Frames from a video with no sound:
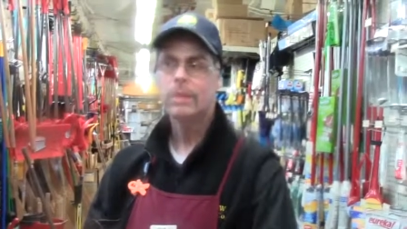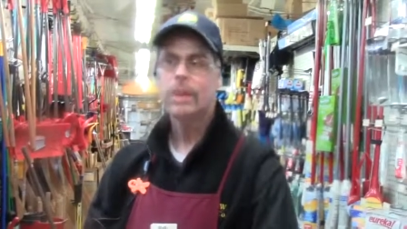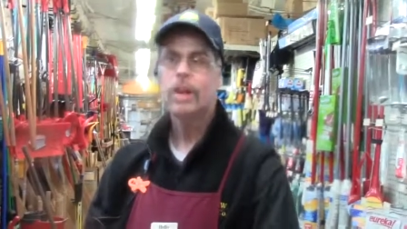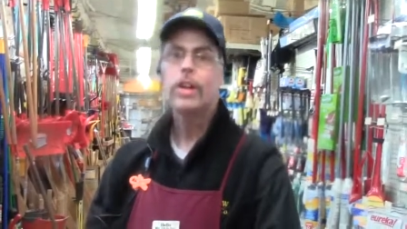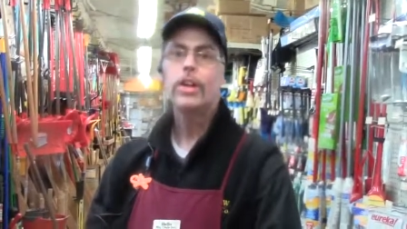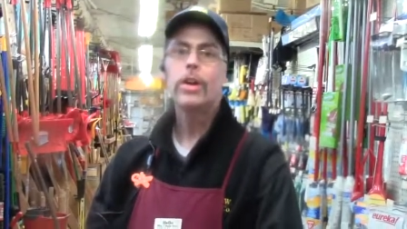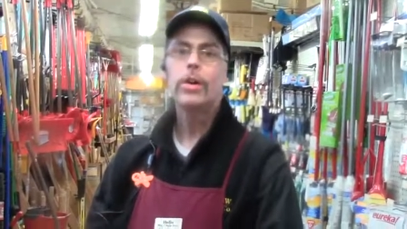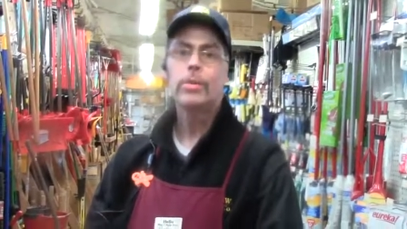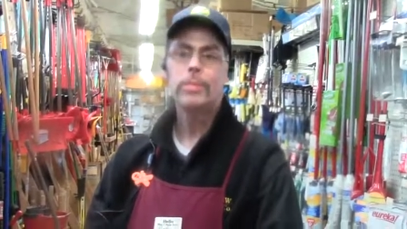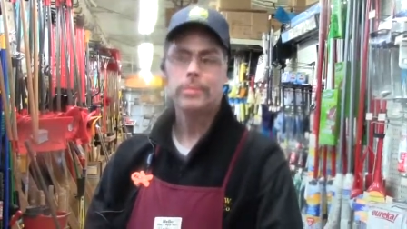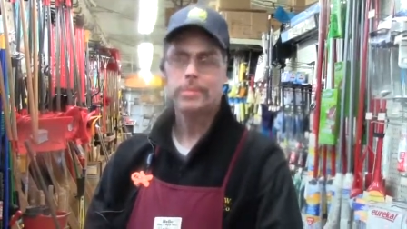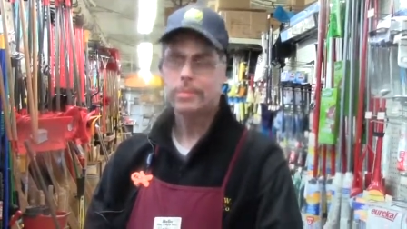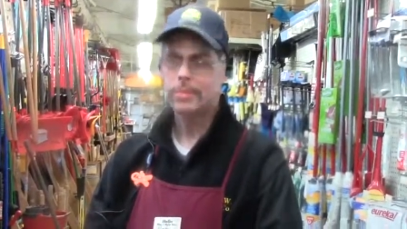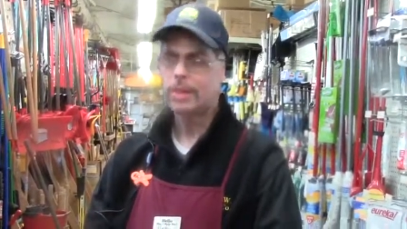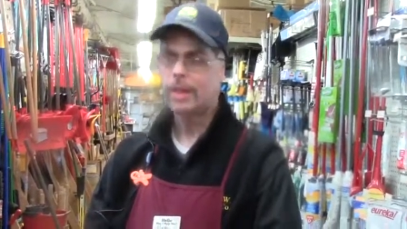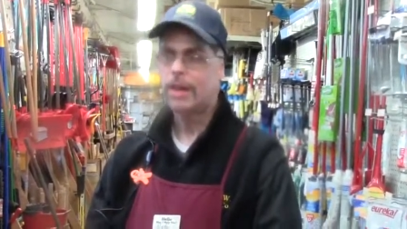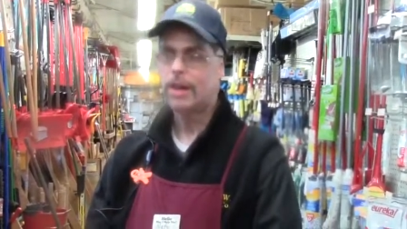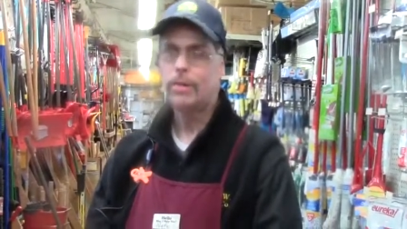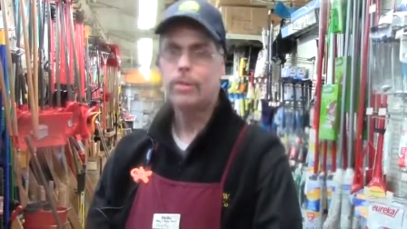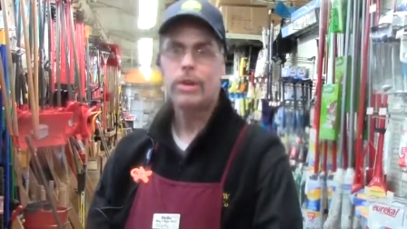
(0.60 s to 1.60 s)
Hello,
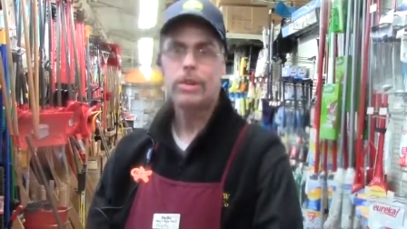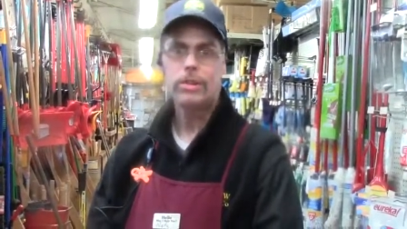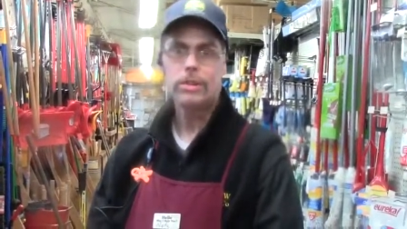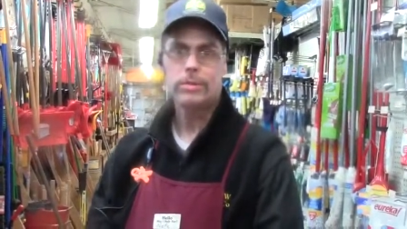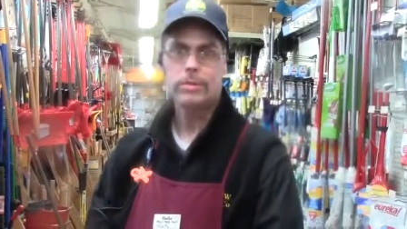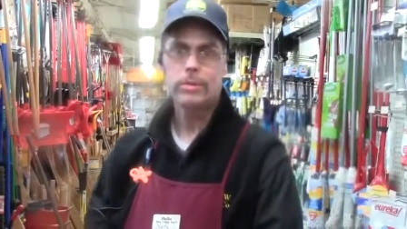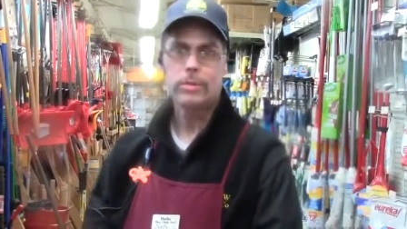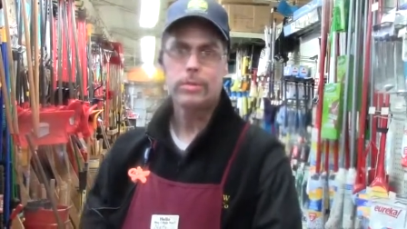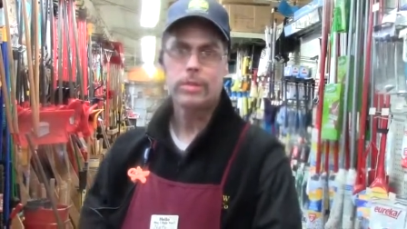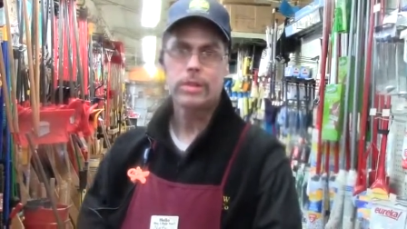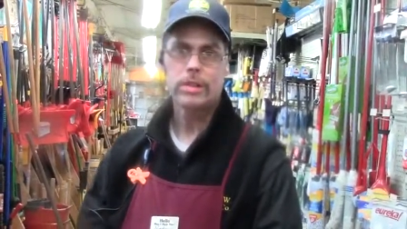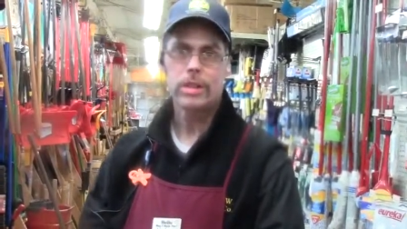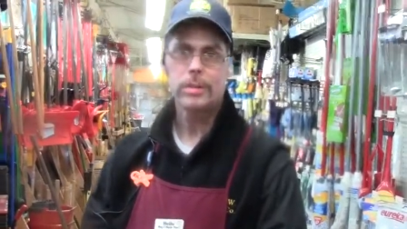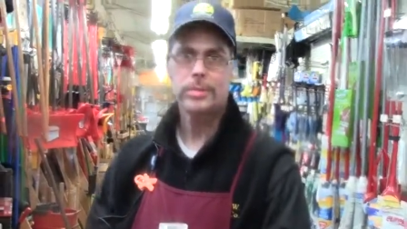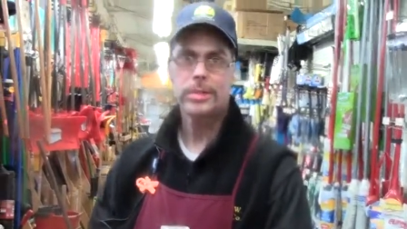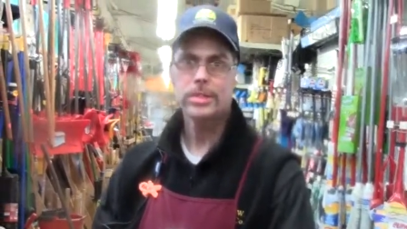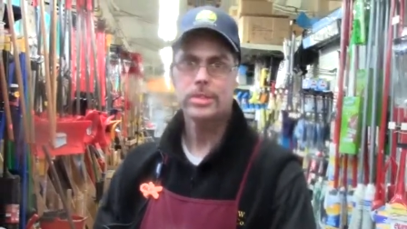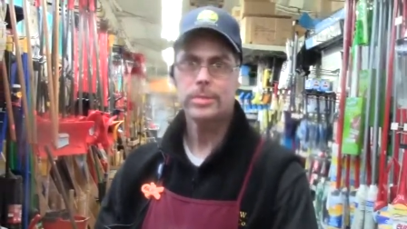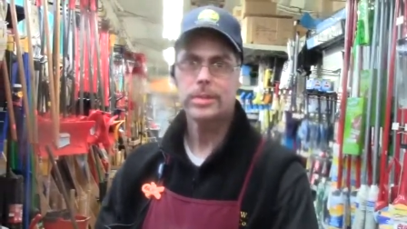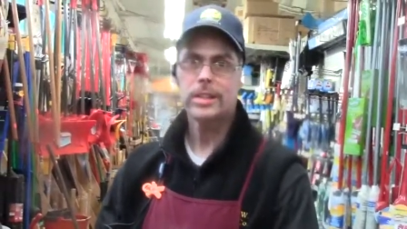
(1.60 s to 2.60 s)
uh, welcome to Worth
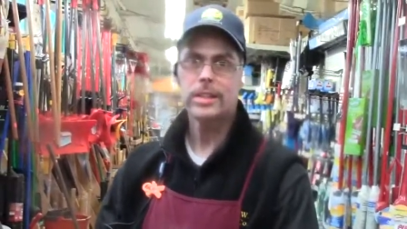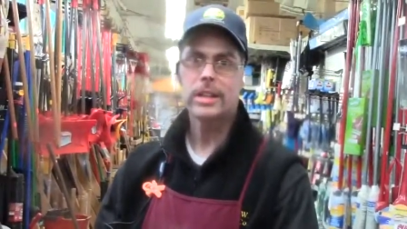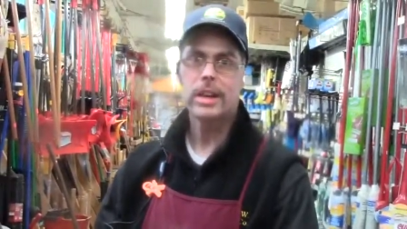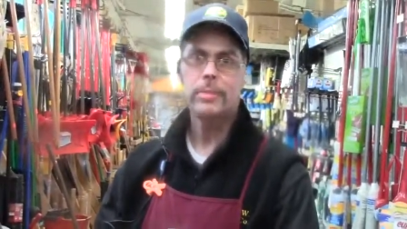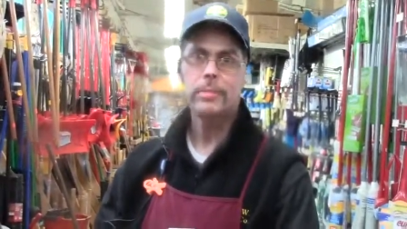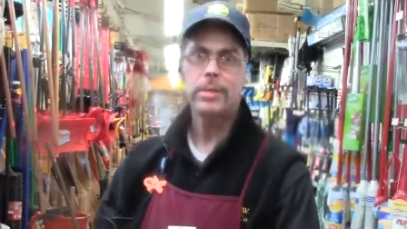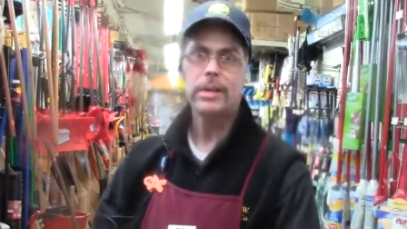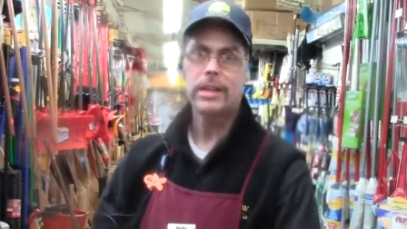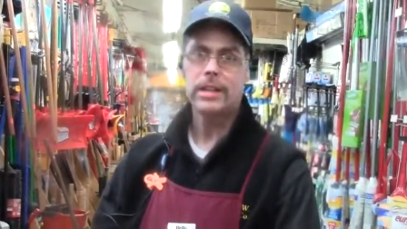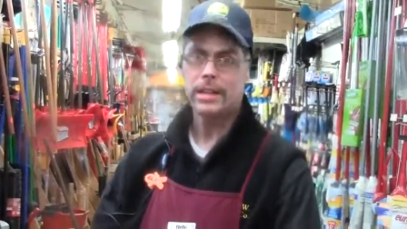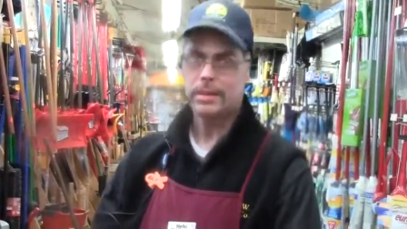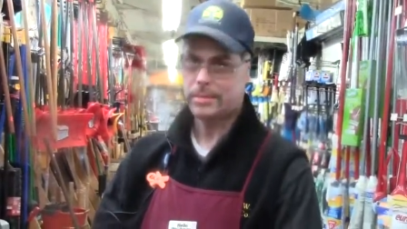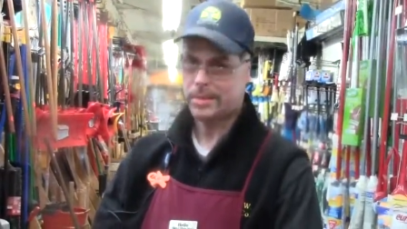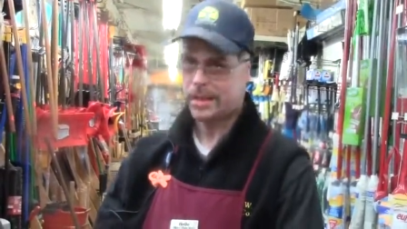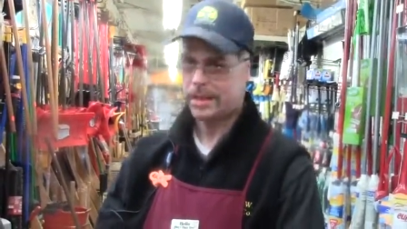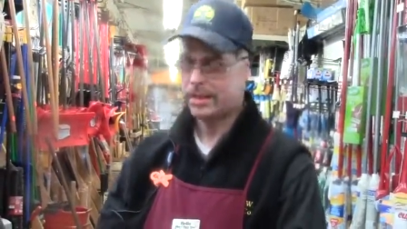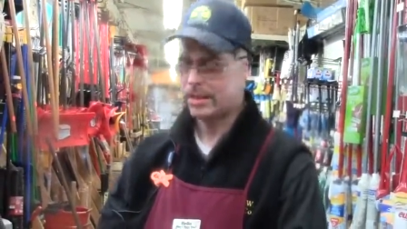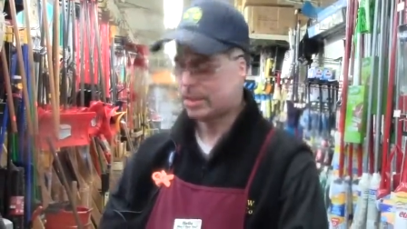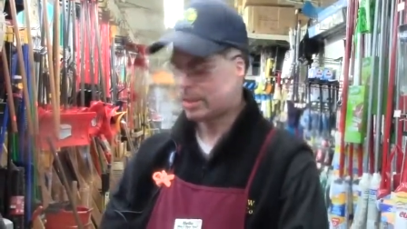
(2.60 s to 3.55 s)
W. Smith Company. I'm Nate